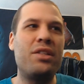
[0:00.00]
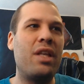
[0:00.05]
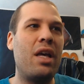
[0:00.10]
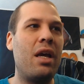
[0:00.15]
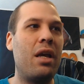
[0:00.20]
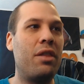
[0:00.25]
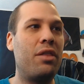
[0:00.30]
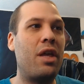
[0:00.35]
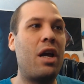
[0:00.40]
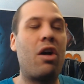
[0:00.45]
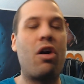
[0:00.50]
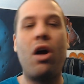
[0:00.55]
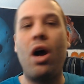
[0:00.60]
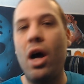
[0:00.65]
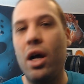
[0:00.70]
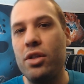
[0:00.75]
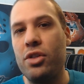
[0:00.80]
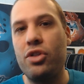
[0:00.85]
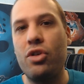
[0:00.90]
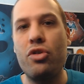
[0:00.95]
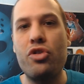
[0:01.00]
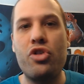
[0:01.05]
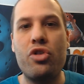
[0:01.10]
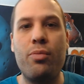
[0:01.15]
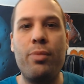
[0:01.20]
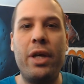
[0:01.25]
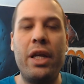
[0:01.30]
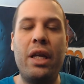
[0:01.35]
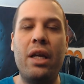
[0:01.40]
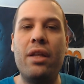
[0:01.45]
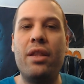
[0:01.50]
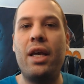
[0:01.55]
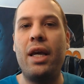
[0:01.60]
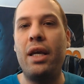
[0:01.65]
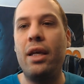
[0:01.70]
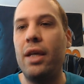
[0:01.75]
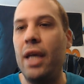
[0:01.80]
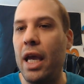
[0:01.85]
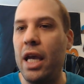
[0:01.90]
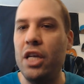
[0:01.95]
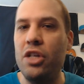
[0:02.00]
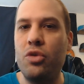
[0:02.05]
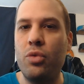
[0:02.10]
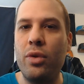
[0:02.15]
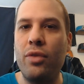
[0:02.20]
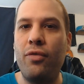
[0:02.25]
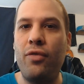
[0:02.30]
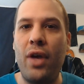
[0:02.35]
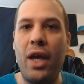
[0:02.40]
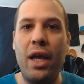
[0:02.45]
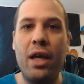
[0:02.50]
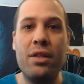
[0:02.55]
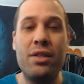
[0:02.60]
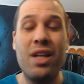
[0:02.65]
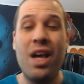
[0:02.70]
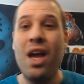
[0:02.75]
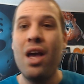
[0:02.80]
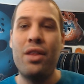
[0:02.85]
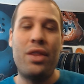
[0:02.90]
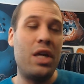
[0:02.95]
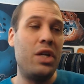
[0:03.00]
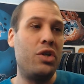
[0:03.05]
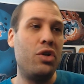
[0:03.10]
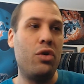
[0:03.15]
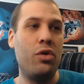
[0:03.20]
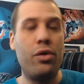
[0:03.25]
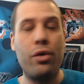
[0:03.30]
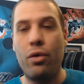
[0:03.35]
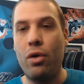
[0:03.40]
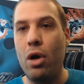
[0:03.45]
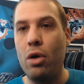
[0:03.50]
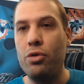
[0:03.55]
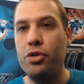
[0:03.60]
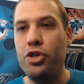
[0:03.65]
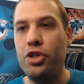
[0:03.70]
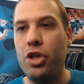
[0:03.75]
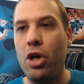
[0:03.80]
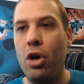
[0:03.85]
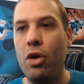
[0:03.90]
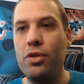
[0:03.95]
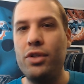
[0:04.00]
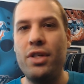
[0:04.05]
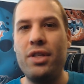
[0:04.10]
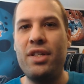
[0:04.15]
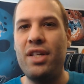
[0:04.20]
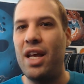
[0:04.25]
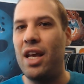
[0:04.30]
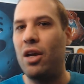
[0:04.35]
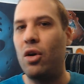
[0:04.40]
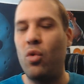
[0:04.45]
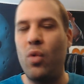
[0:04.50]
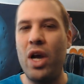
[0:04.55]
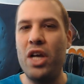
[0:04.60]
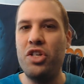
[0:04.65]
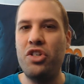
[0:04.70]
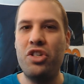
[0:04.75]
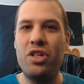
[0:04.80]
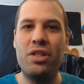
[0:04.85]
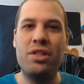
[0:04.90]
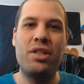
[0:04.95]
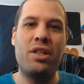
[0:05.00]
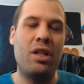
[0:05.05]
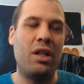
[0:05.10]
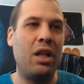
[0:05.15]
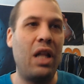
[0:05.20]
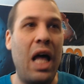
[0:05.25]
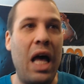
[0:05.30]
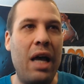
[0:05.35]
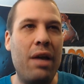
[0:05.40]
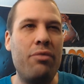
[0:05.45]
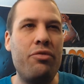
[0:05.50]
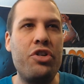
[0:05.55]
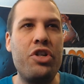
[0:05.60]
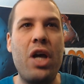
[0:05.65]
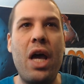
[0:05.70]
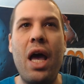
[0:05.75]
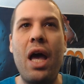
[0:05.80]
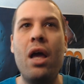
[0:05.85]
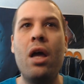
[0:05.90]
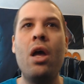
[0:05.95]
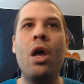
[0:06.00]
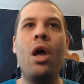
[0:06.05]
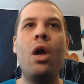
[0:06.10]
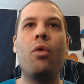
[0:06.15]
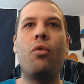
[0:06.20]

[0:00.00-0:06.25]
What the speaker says: They're on social media. They engage with fans. They do their own shows and take questions in the live chat.